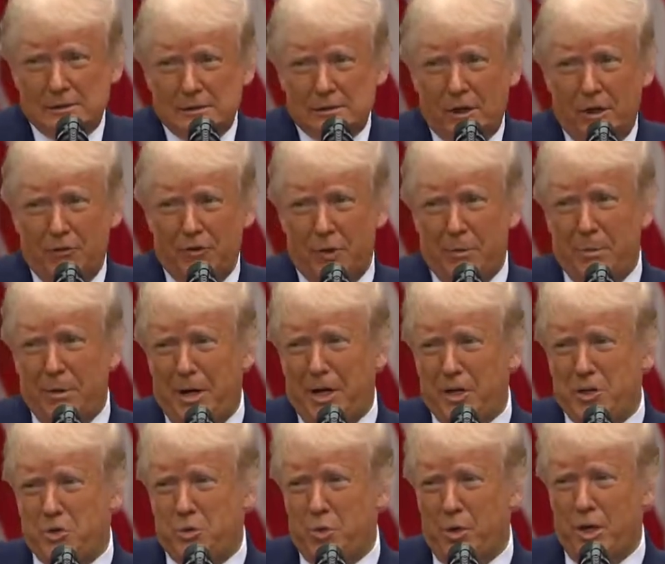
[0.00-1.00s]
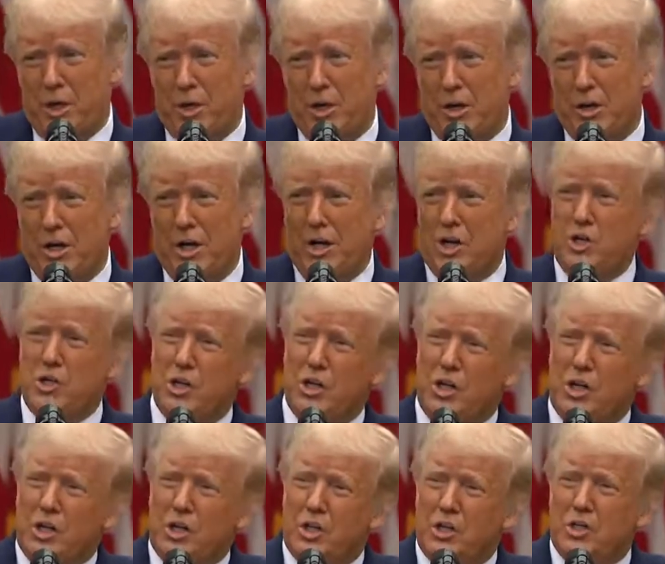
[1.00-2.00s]
Over the past week, our nation
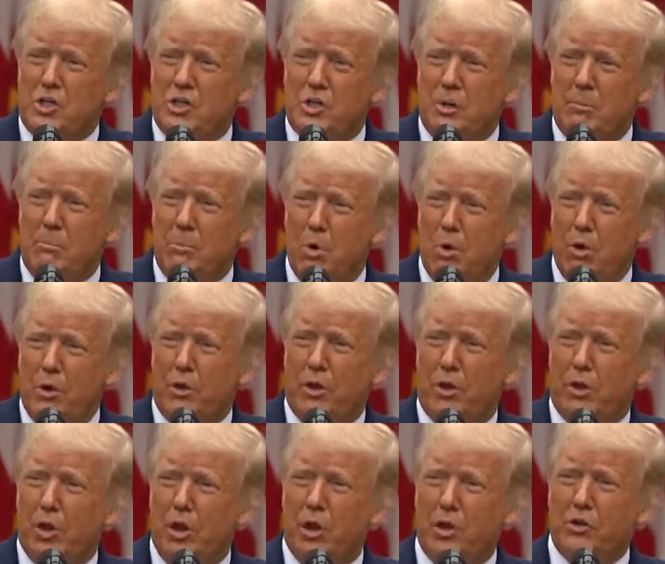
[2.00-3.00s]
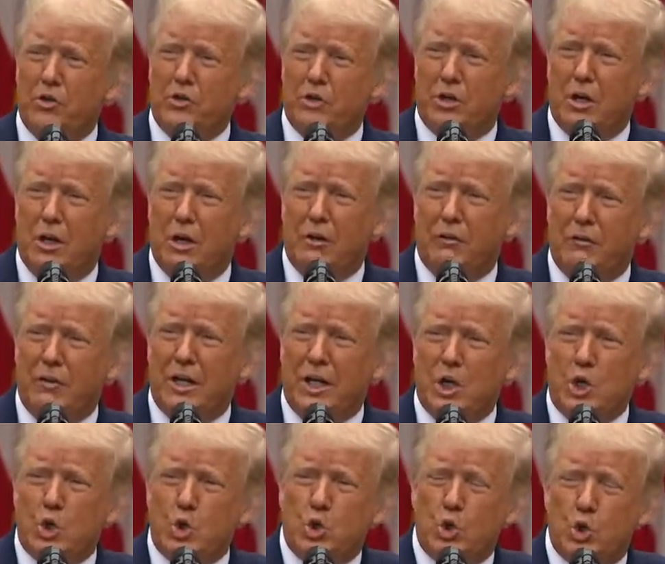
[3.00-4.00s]
has mourned the loss of
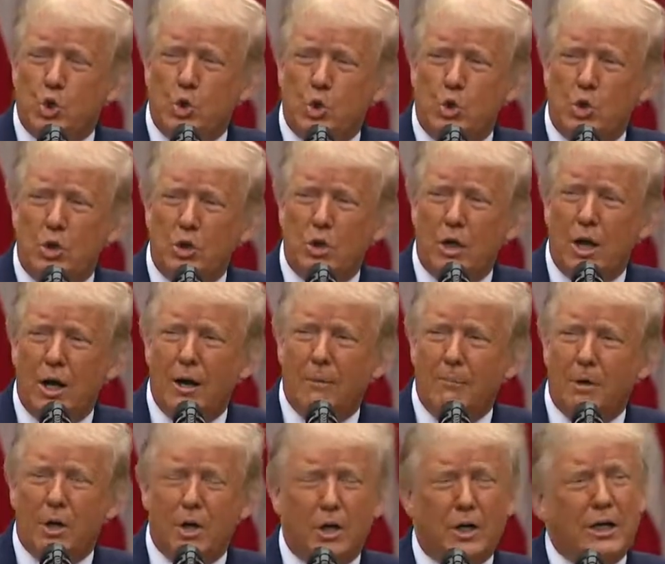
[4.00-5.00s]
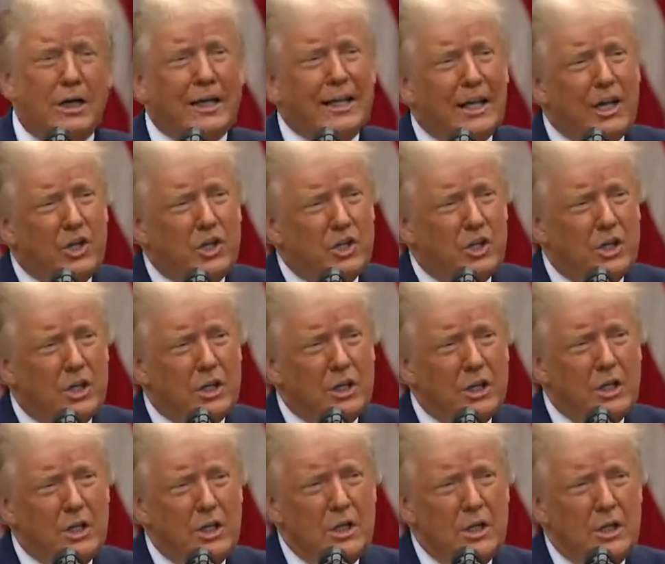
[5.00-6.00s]
a true American legend.
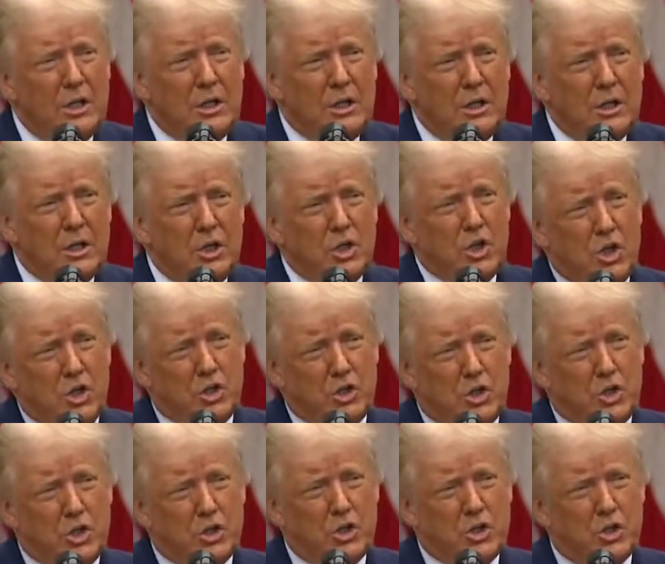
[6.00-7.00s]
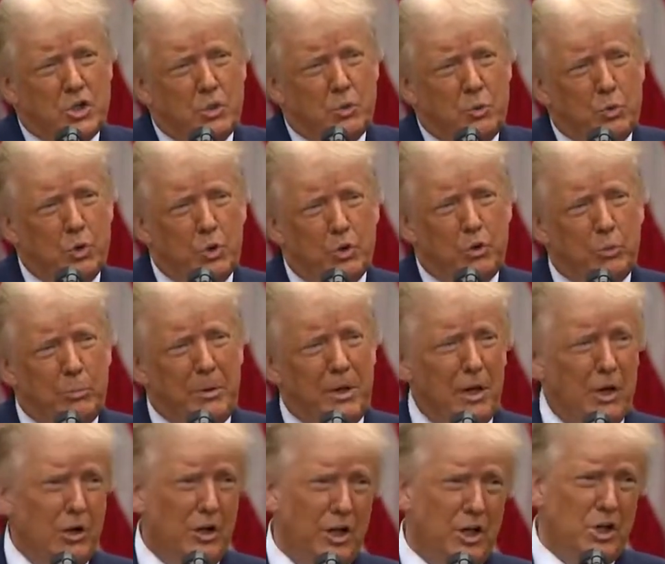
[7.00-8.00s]
Justice Ruth
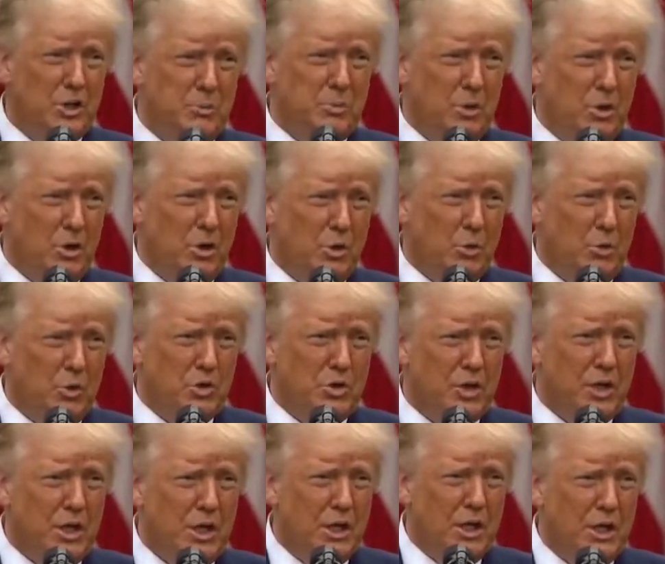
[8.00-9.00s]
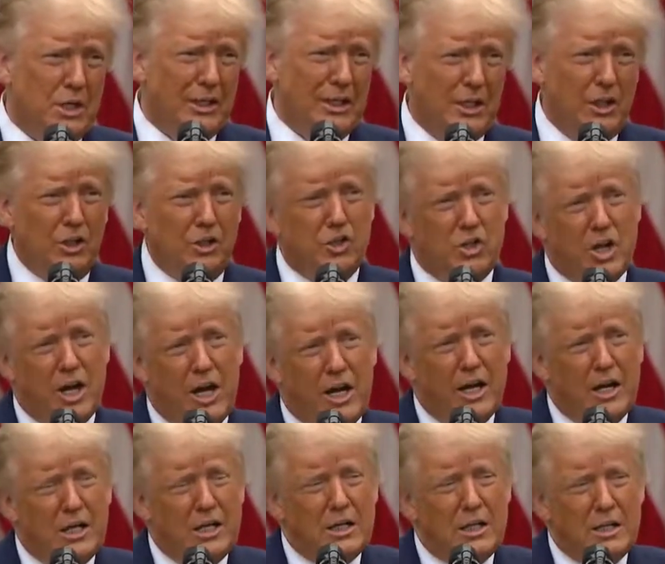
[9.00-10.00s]
Bader Ginsburg was a legal
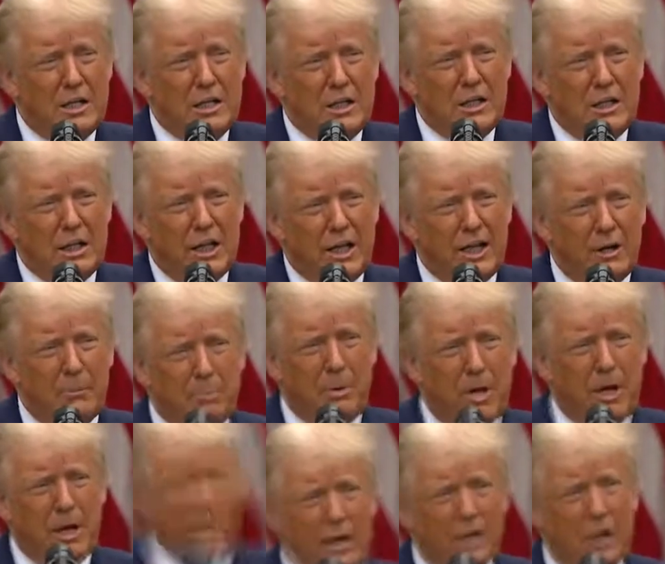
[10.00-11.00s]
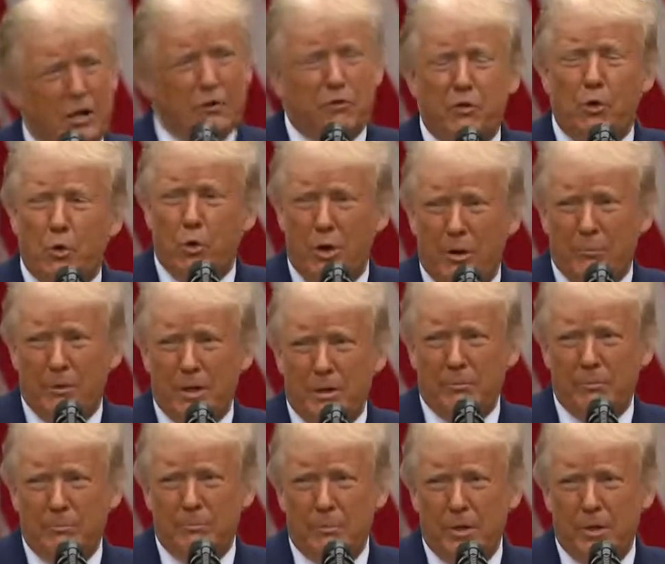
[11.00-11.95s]
giant and a pioneer for women.